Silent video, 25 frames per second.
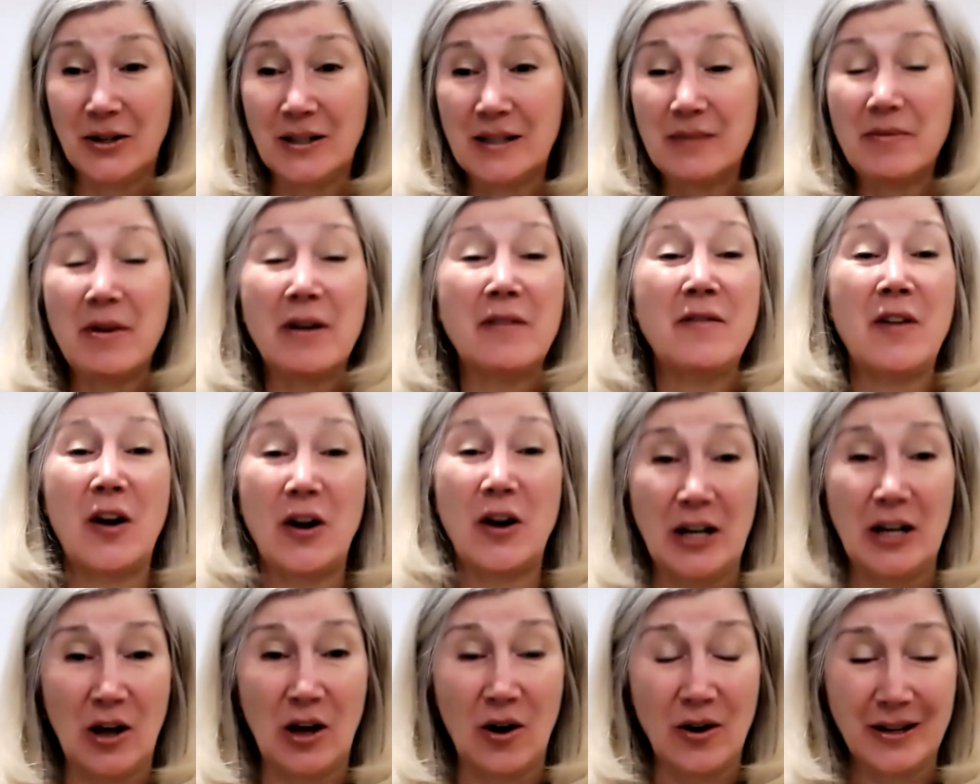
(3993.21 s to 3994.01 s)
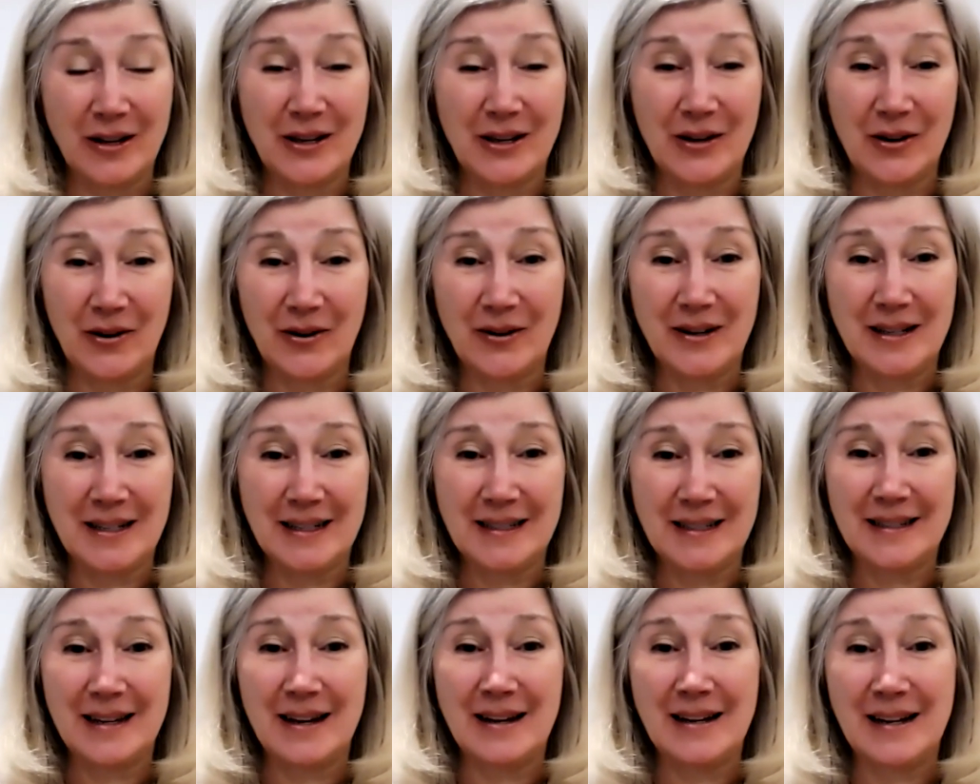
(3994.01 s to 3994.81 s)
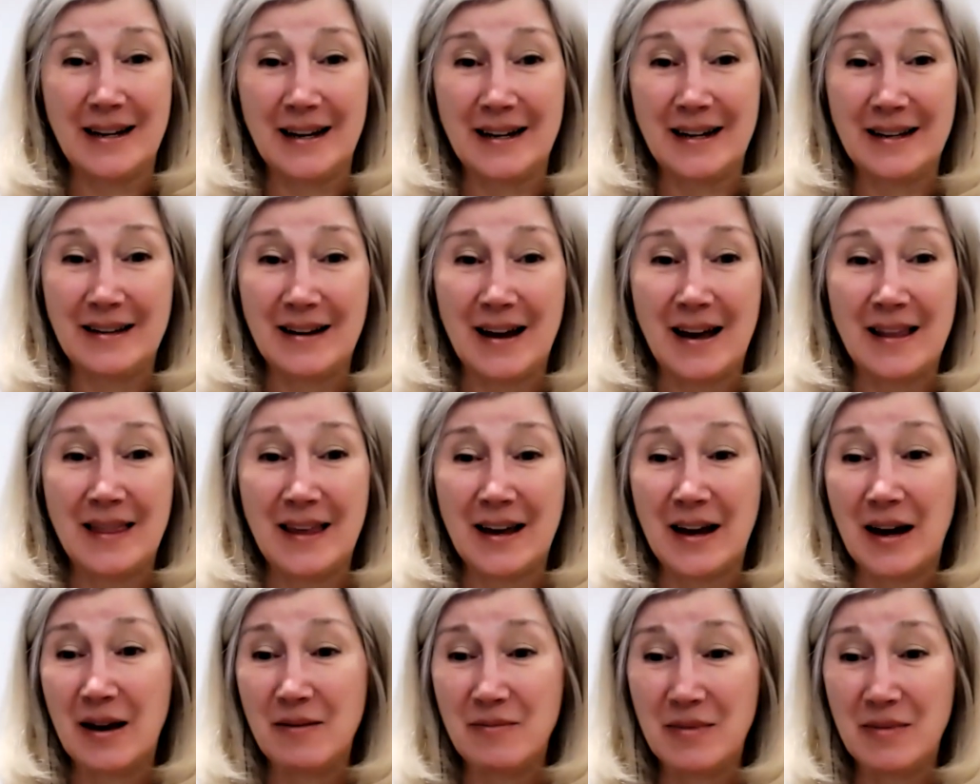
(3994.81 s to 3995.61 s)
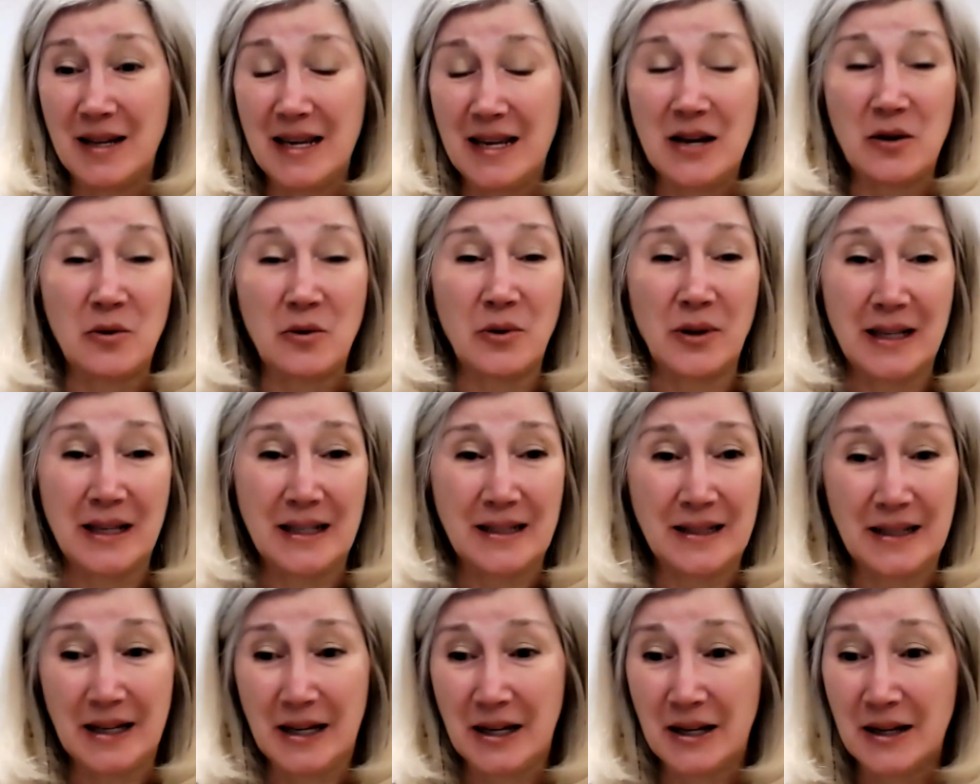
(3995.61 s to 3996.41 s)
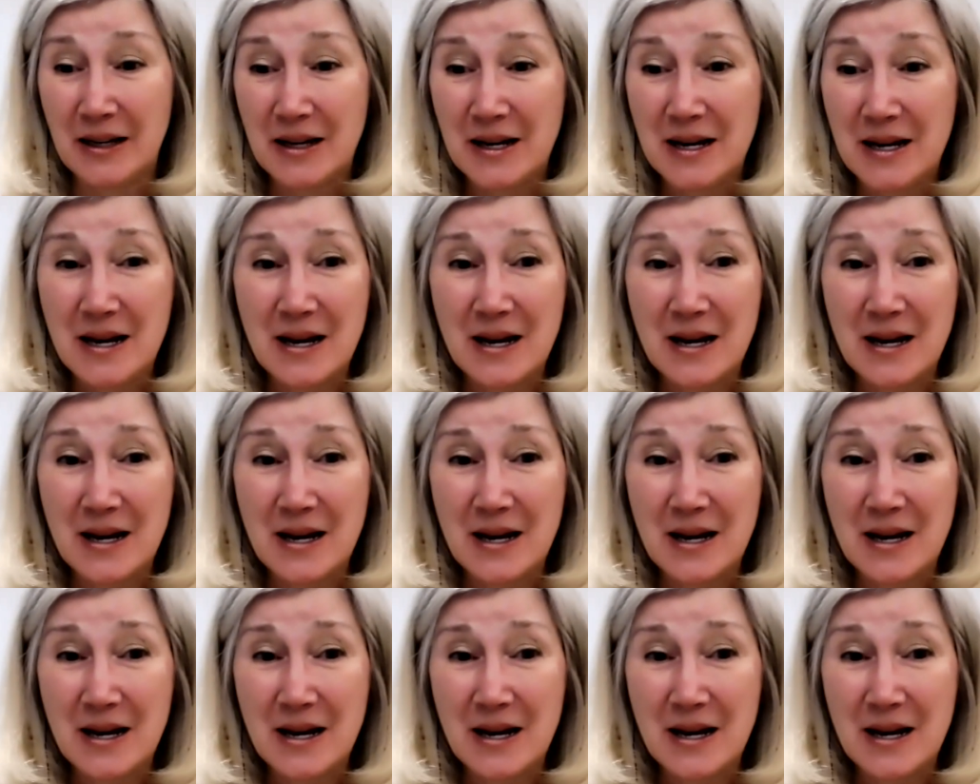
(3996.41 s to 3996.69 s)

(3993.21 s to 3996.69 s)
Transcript: It's been a very long year, and I think I'm equally sick